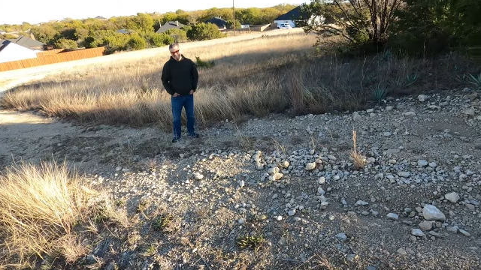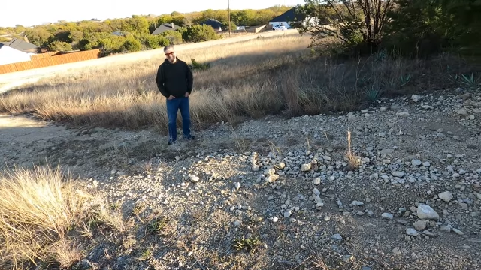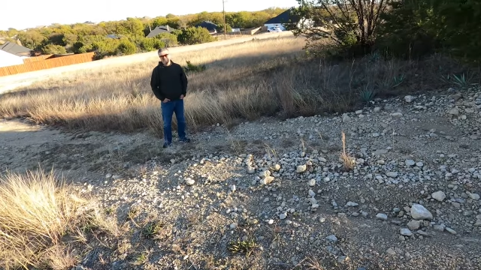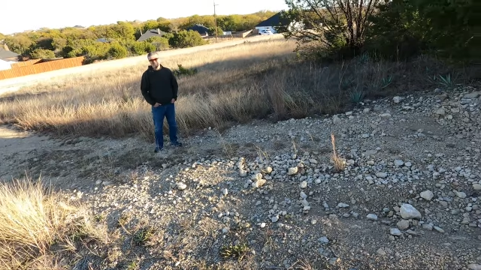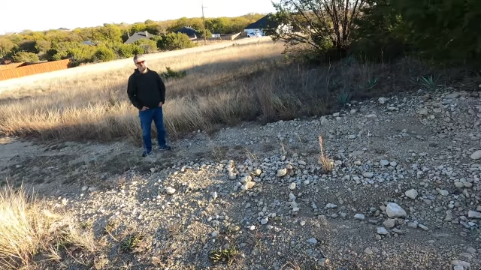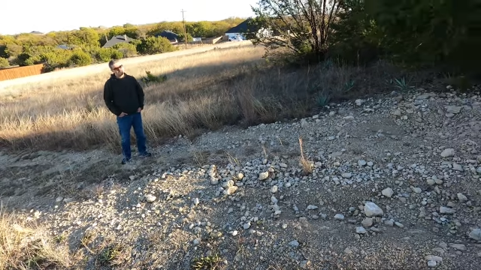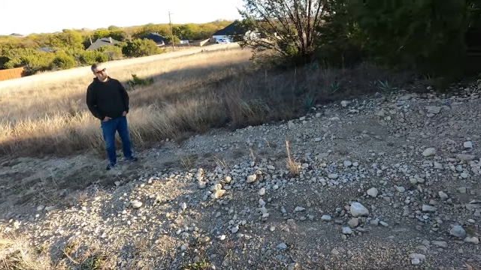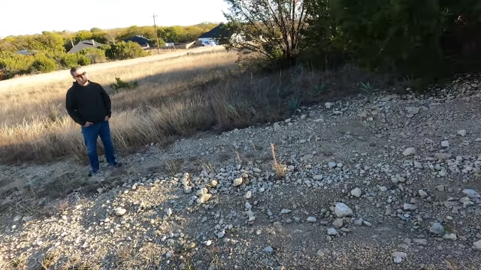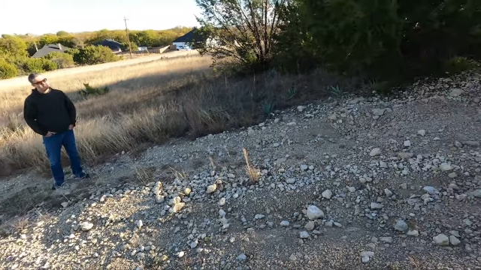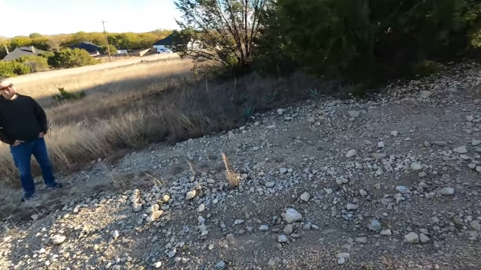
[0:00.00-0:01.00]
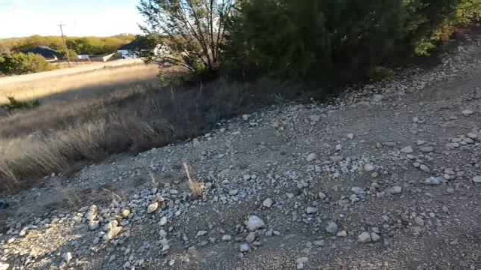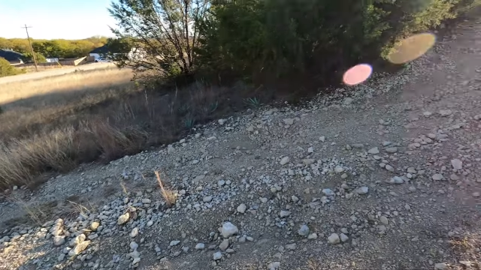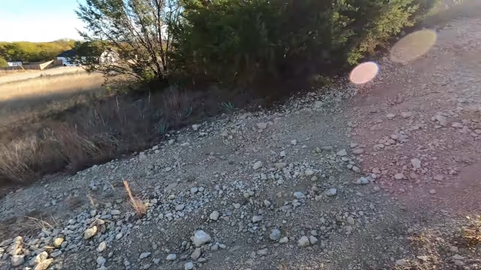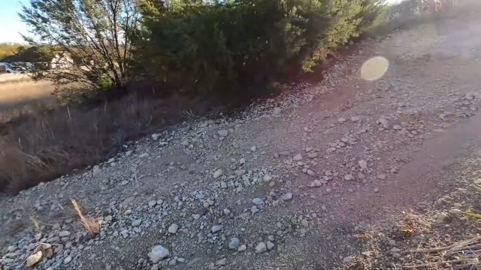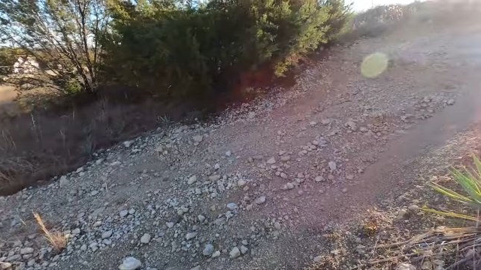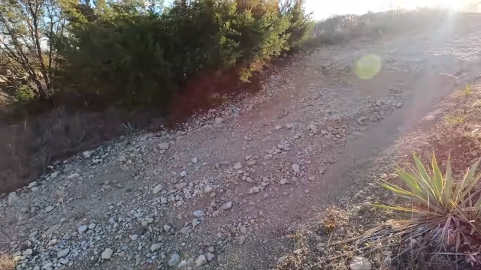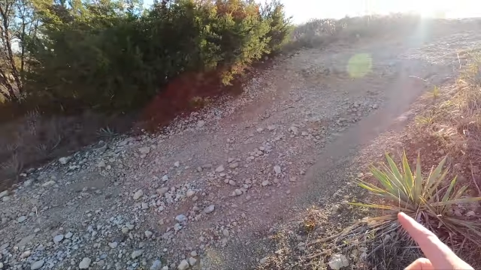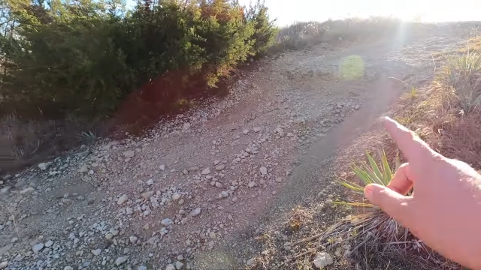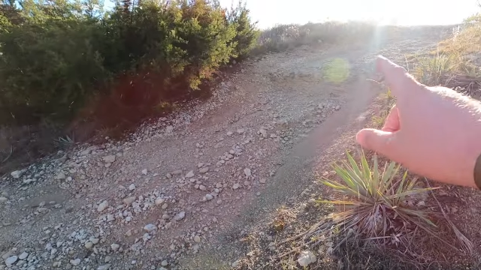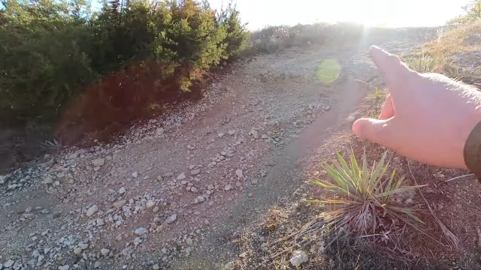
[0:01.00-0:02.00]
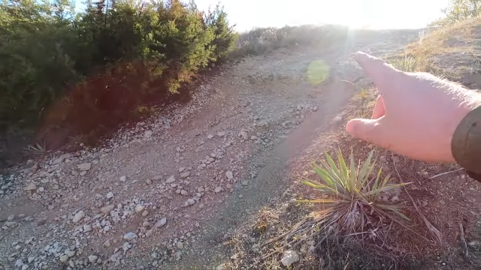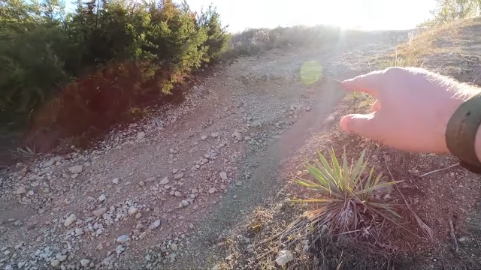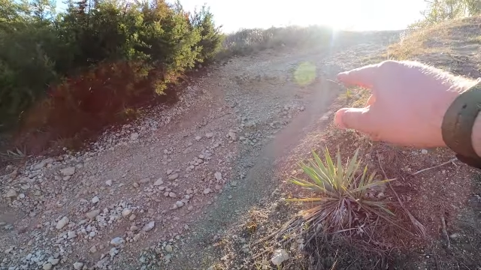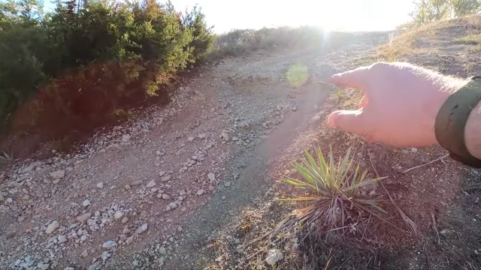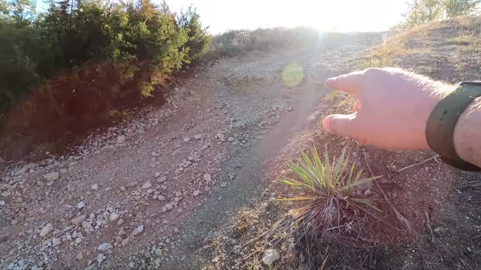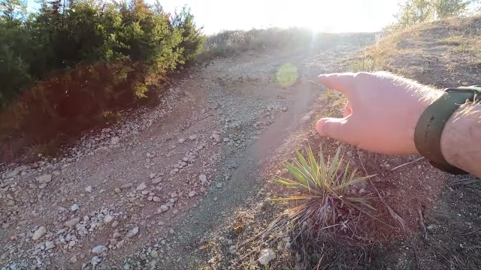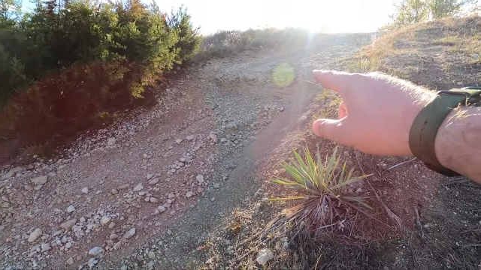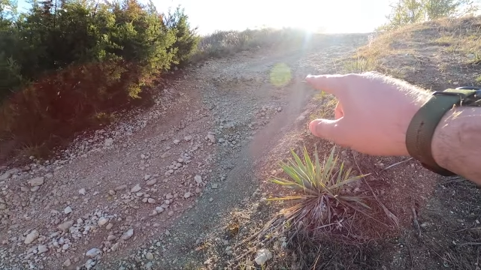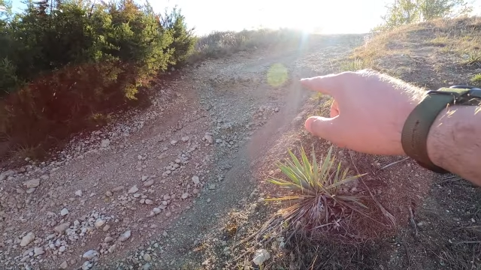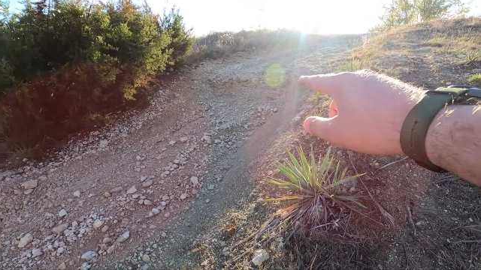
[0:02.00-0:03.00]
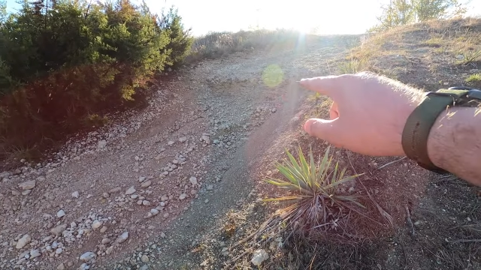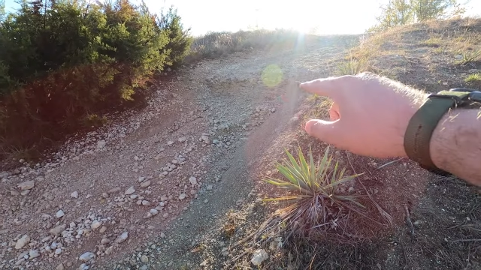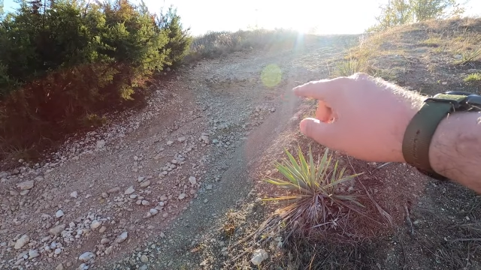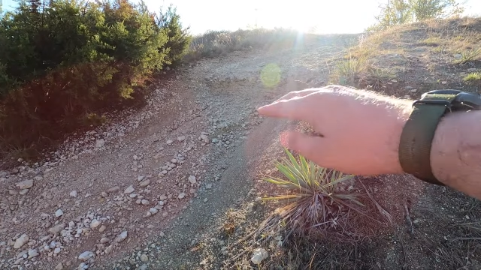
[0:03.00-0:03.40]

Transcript: No face is visible, so there are no lips to read.